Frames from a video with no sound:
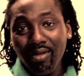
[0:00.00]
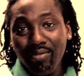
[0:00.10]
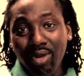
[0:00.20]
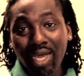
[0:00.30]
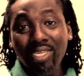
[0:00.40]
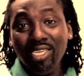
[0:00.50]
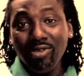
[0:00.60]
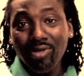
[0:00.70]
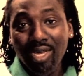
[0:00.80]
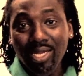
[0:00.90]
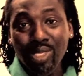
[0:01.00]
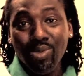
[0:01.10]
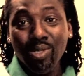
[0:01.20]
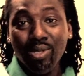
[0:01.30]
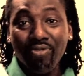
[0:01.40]
But I knew that this
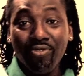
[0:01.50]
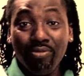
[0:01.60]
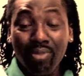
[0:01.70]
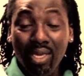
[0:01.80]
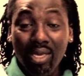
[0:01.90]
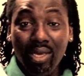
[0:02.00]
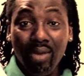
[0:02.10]
was not for me.